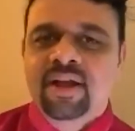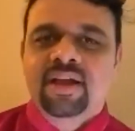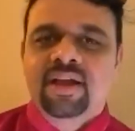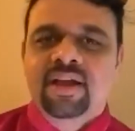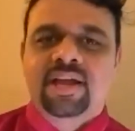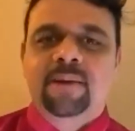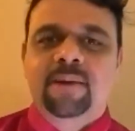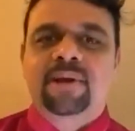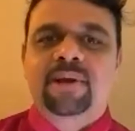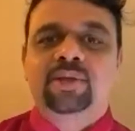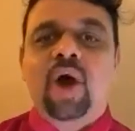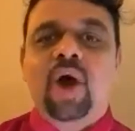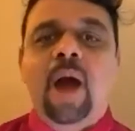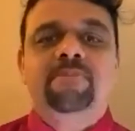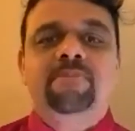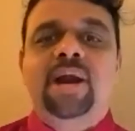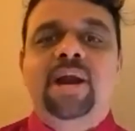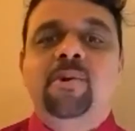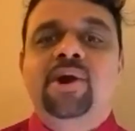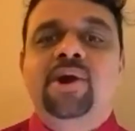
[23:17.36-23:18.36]
Even though
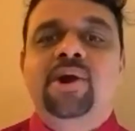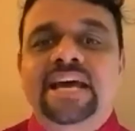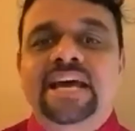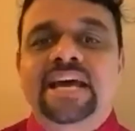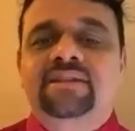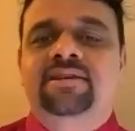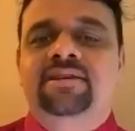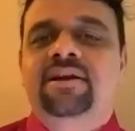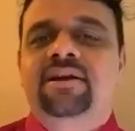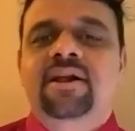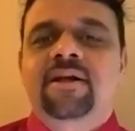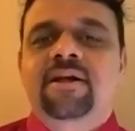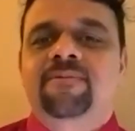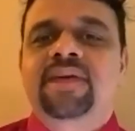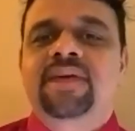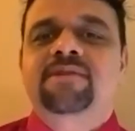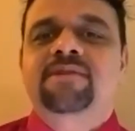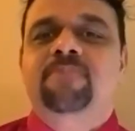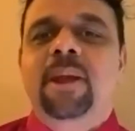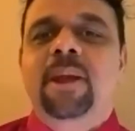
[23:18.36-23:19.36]
after our death,
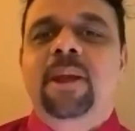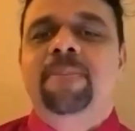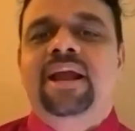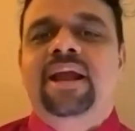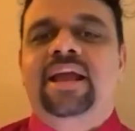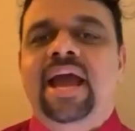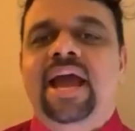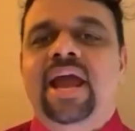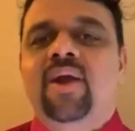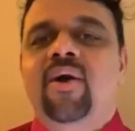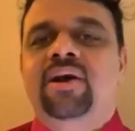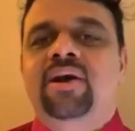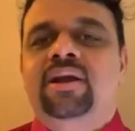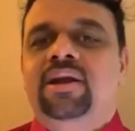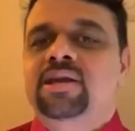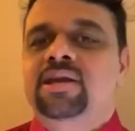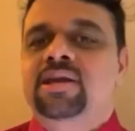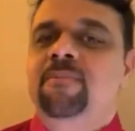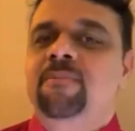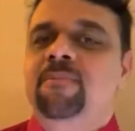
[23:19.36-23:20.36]
these people cannot
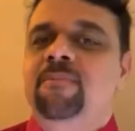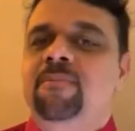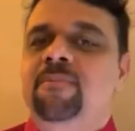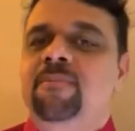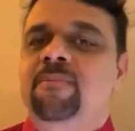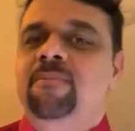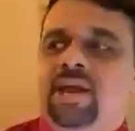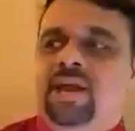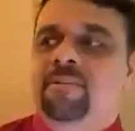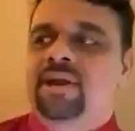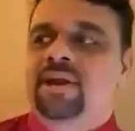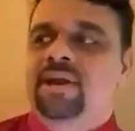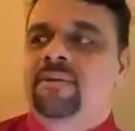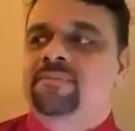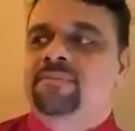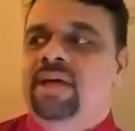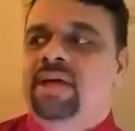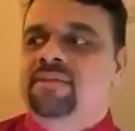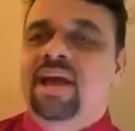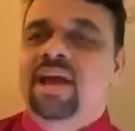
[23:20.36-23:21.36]
even, even
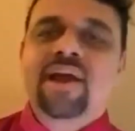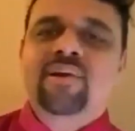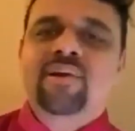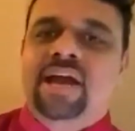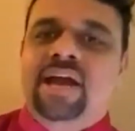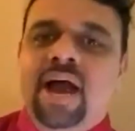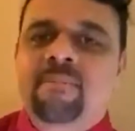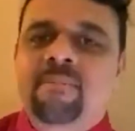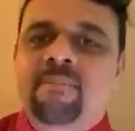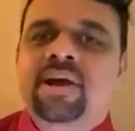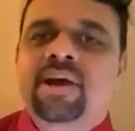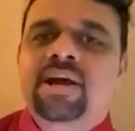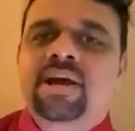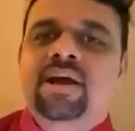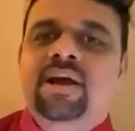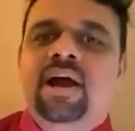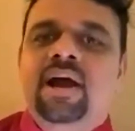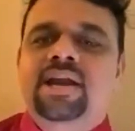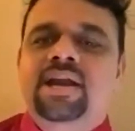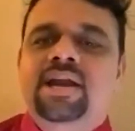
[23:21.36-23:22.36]
if they then come
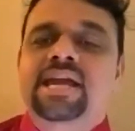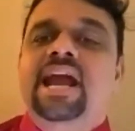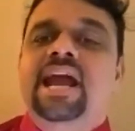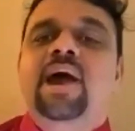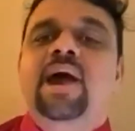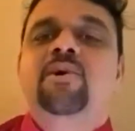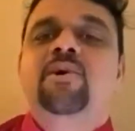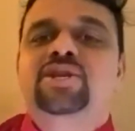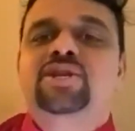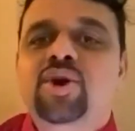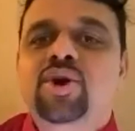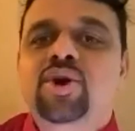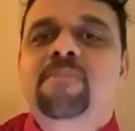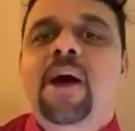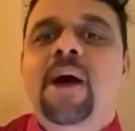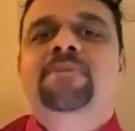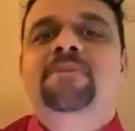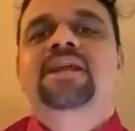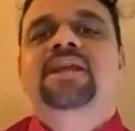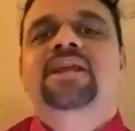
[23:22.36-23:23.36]
uh, near our tomb,
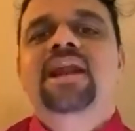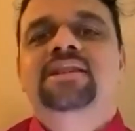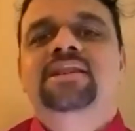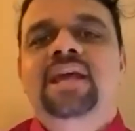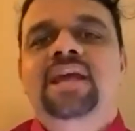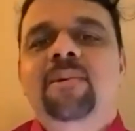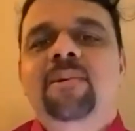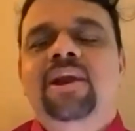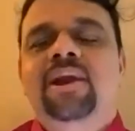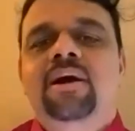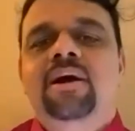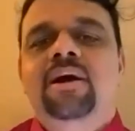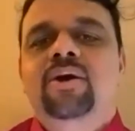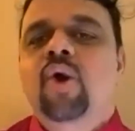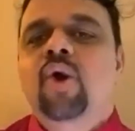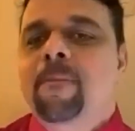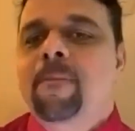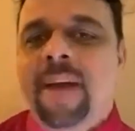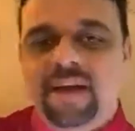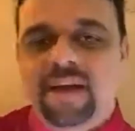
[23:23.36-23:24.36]
after that, they will
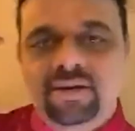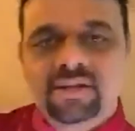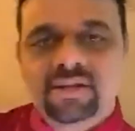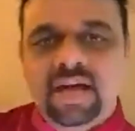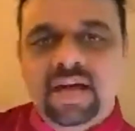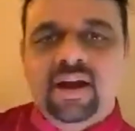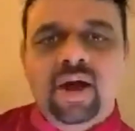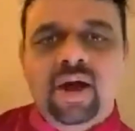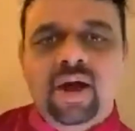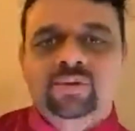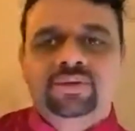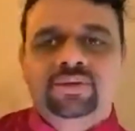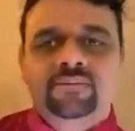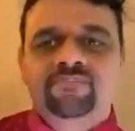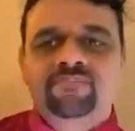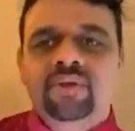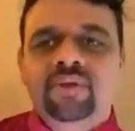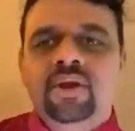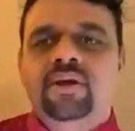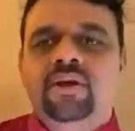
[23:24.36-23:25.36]
go back to their house.
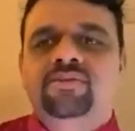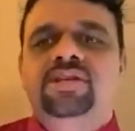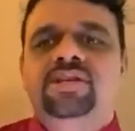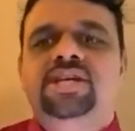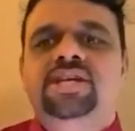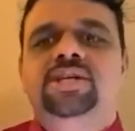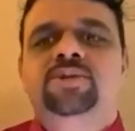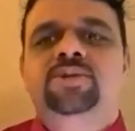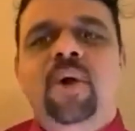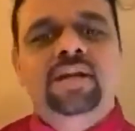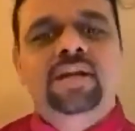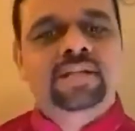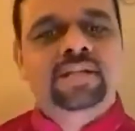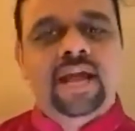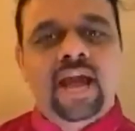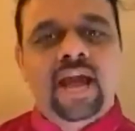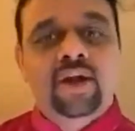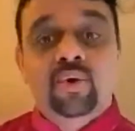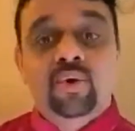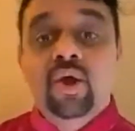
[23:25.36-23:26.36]
This is what they
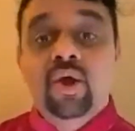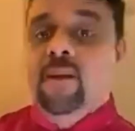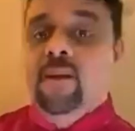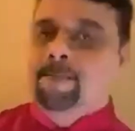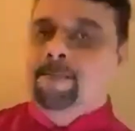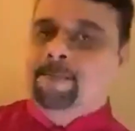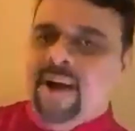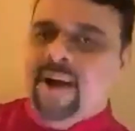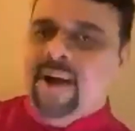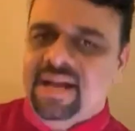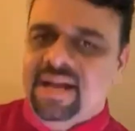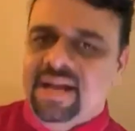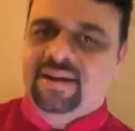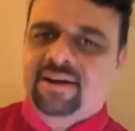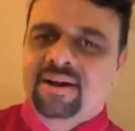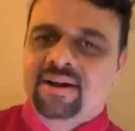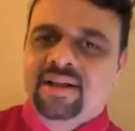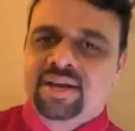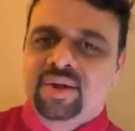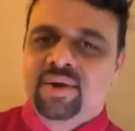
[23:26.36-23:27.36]
can do. But
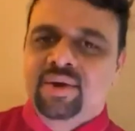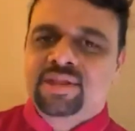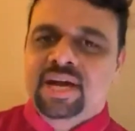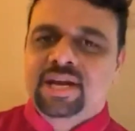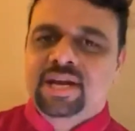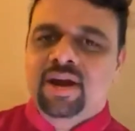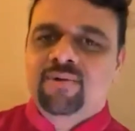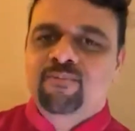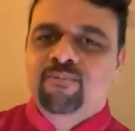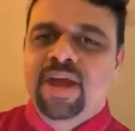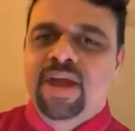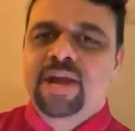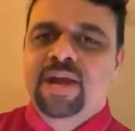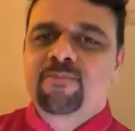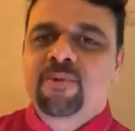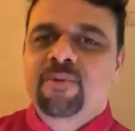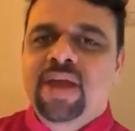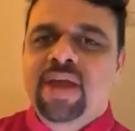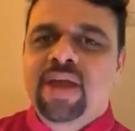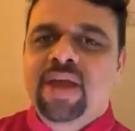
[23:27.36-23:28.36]
you know that when
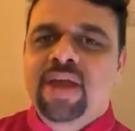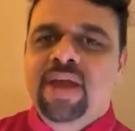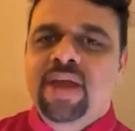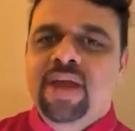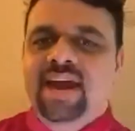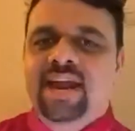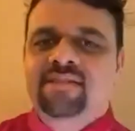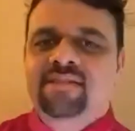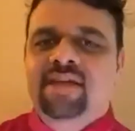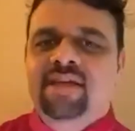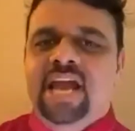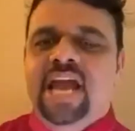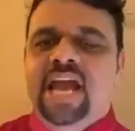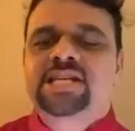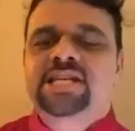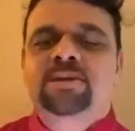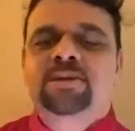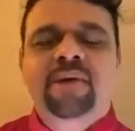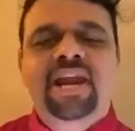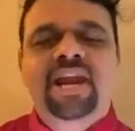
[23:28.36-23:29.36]
we are getting the
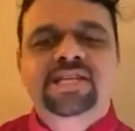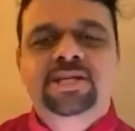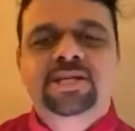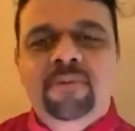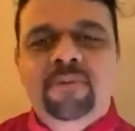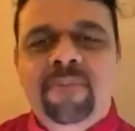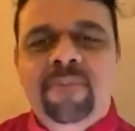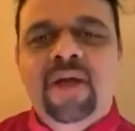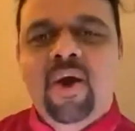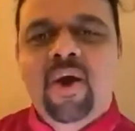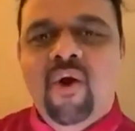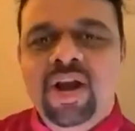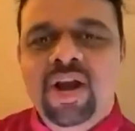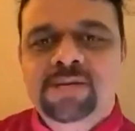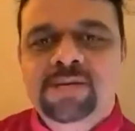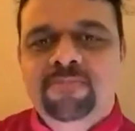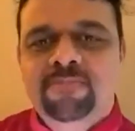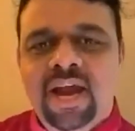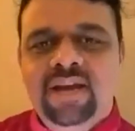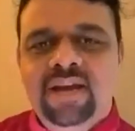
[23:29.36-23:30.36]
experience from the Holy
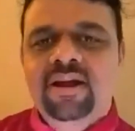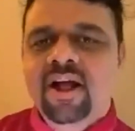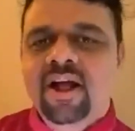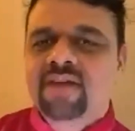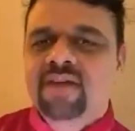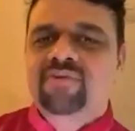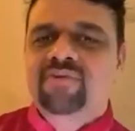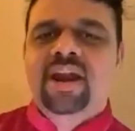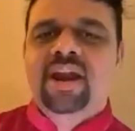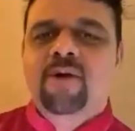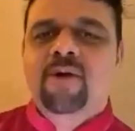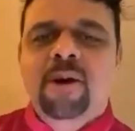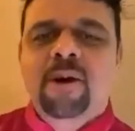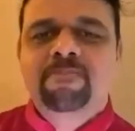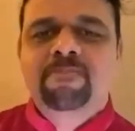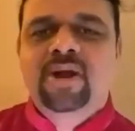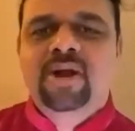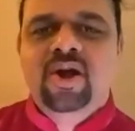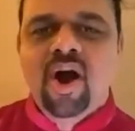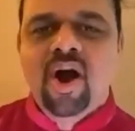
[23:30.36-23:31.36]
Spirit, the love
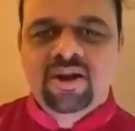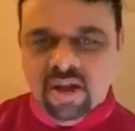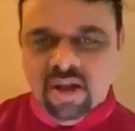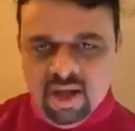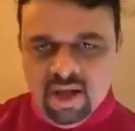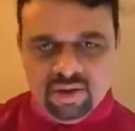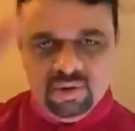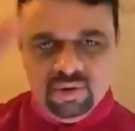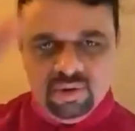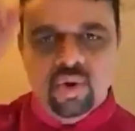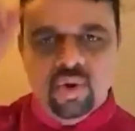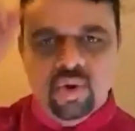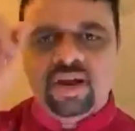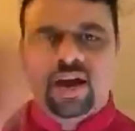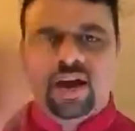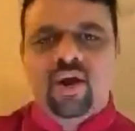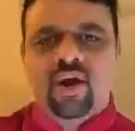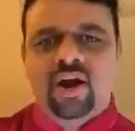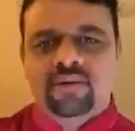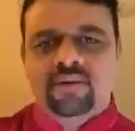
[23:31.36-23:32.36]
of God, you
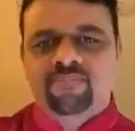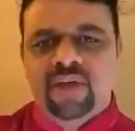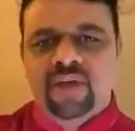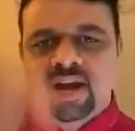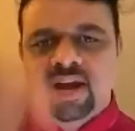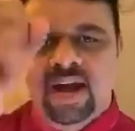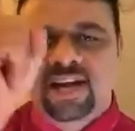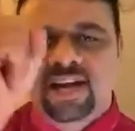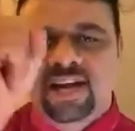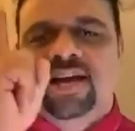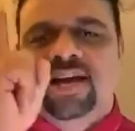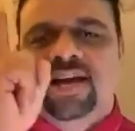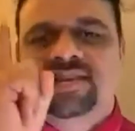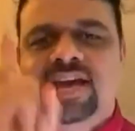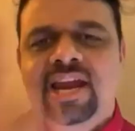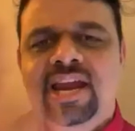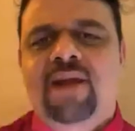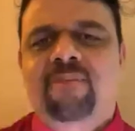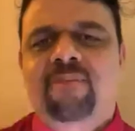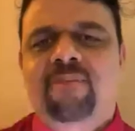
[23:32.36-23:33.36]
cannot, the ladies and
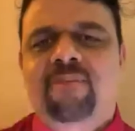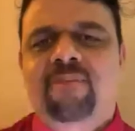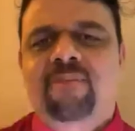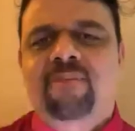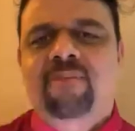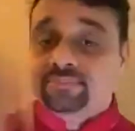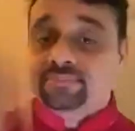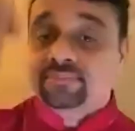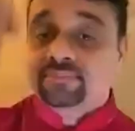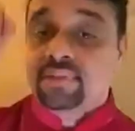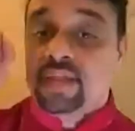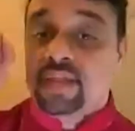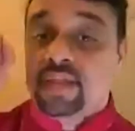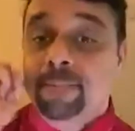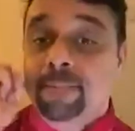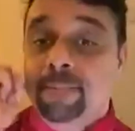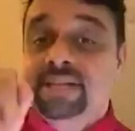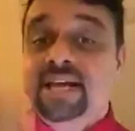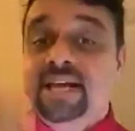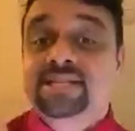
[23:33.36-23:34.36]
gentlemen,
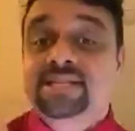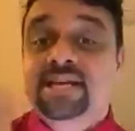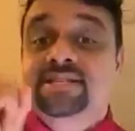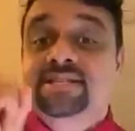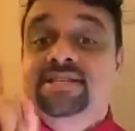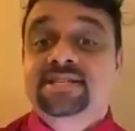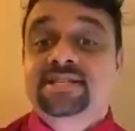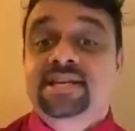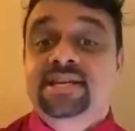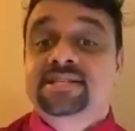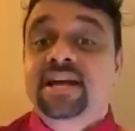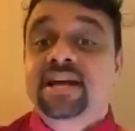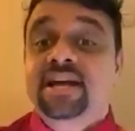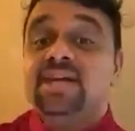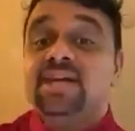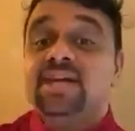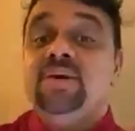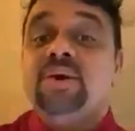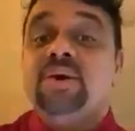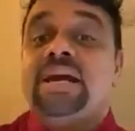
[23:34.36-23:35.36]
brothers and sisters,
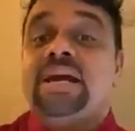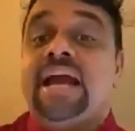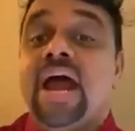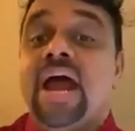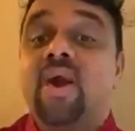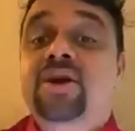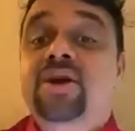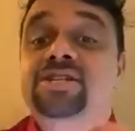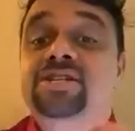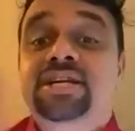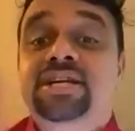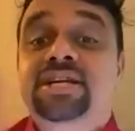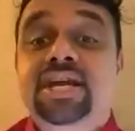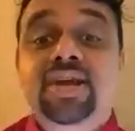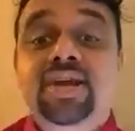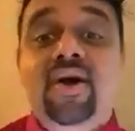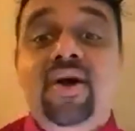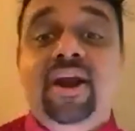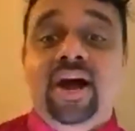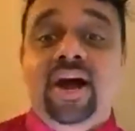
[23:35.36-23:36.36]
you cannot sit in
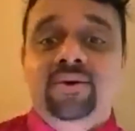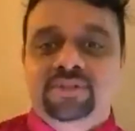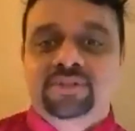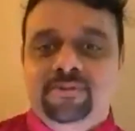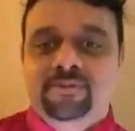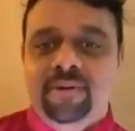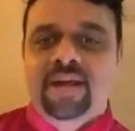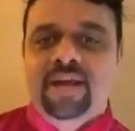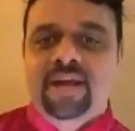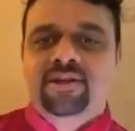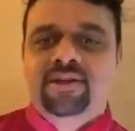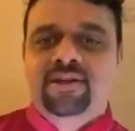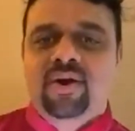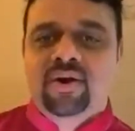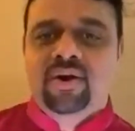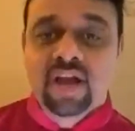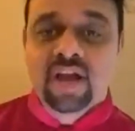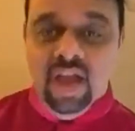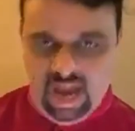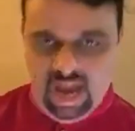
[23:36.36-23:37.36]
your house. Praise the Lord.
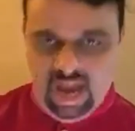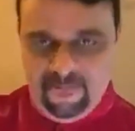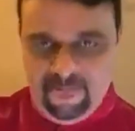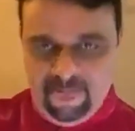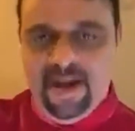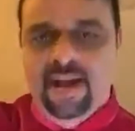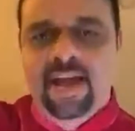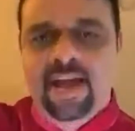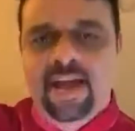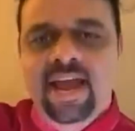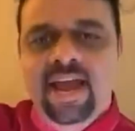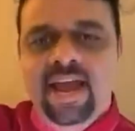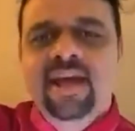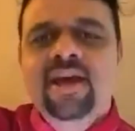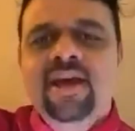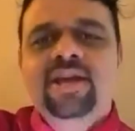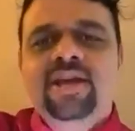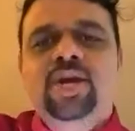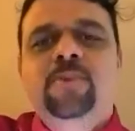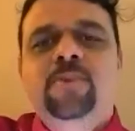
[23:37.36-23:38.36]
Every day
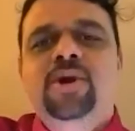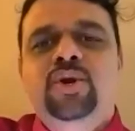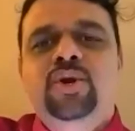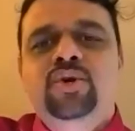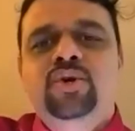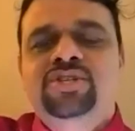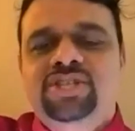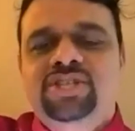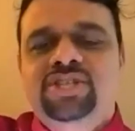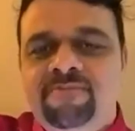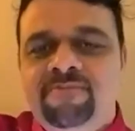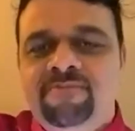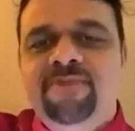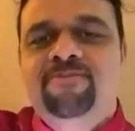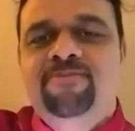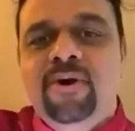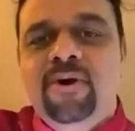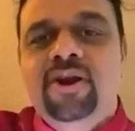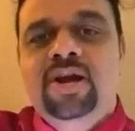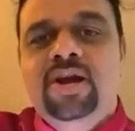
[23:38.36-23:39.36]
you will do something
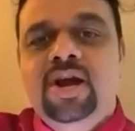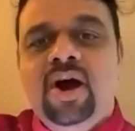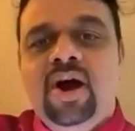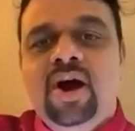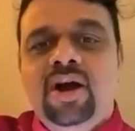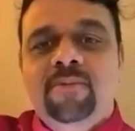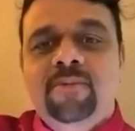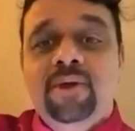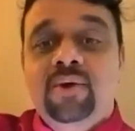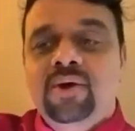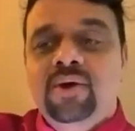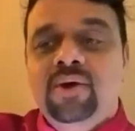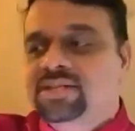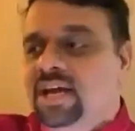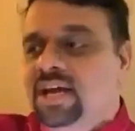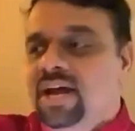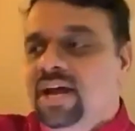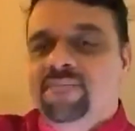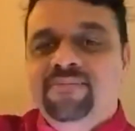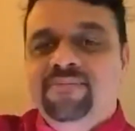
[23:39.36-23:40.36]
for God because
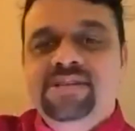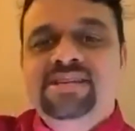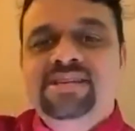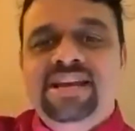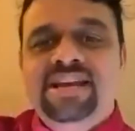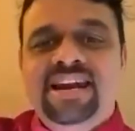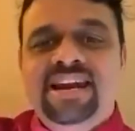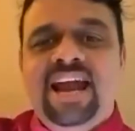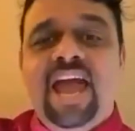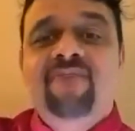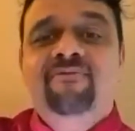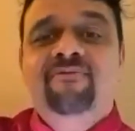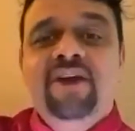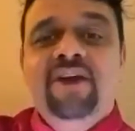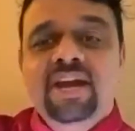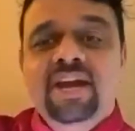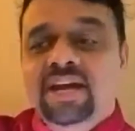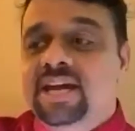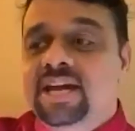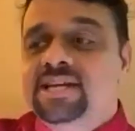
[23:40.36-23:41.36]
this life
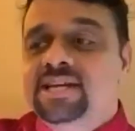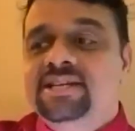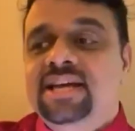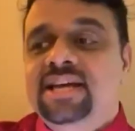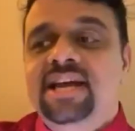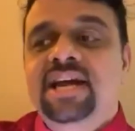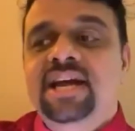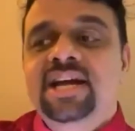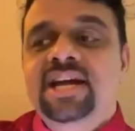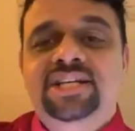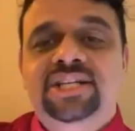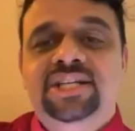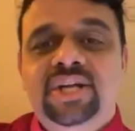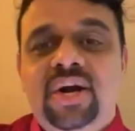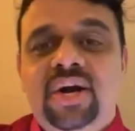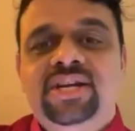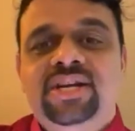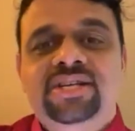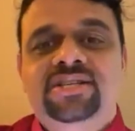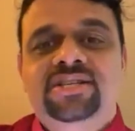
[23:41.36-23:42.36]
is a
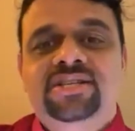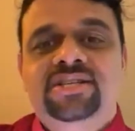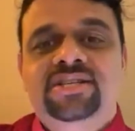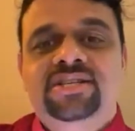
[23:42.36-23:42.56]
shortest.